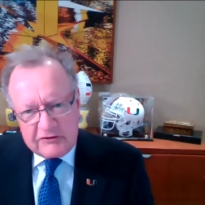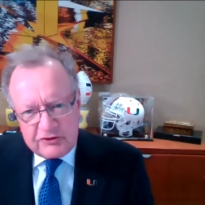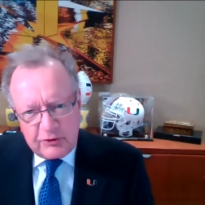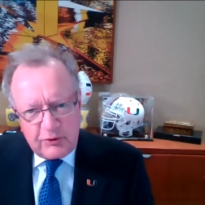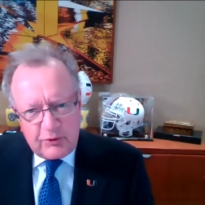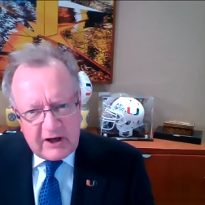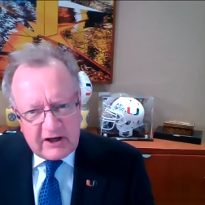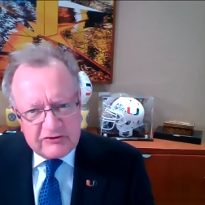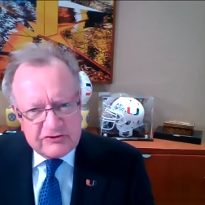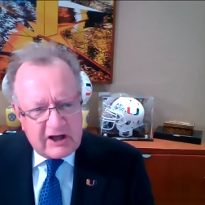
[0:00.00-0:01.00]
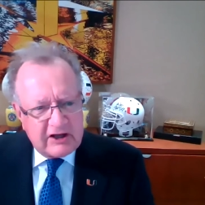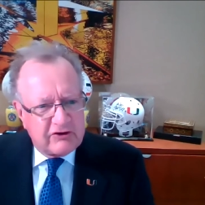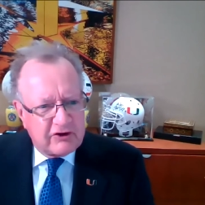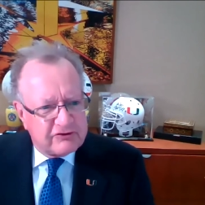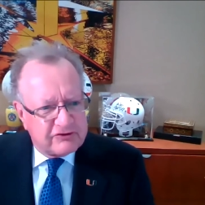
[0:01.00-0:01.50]
to
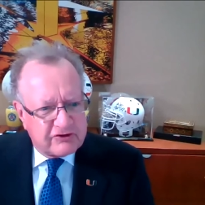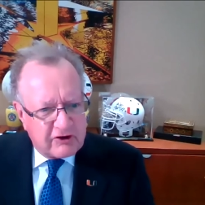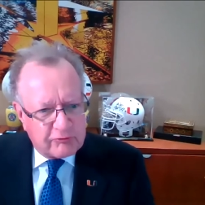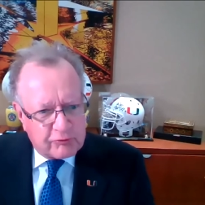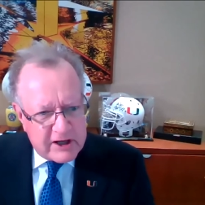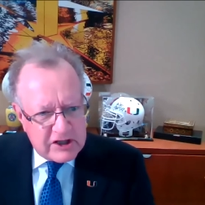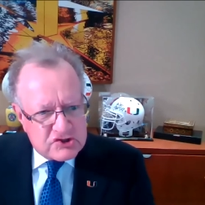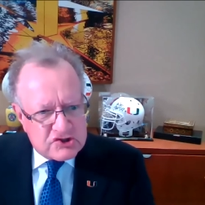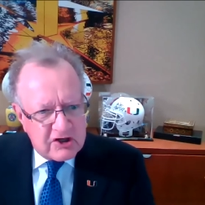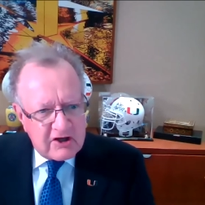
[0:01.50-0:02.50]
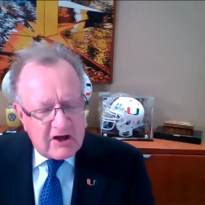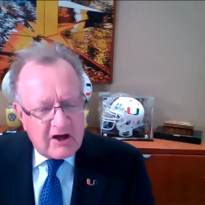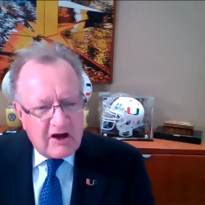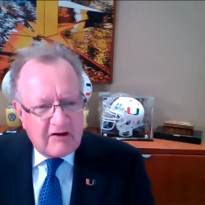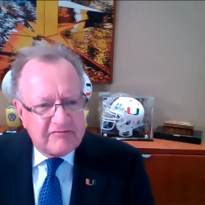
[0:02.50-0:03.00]
extend its reach
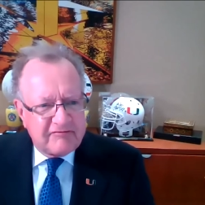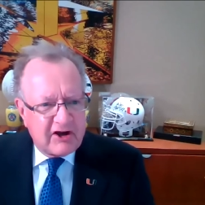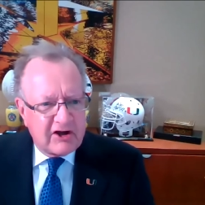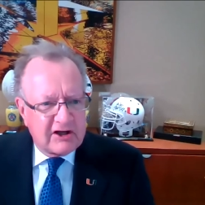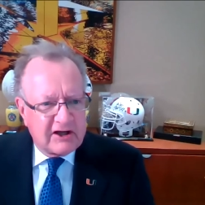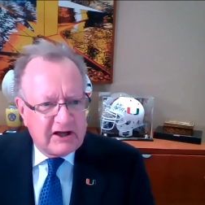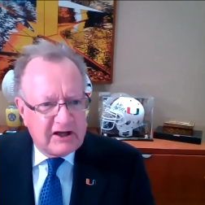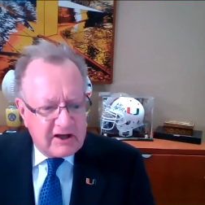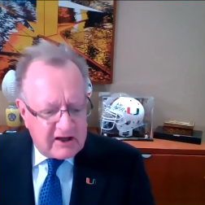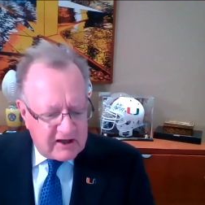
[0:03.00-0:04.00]
fairly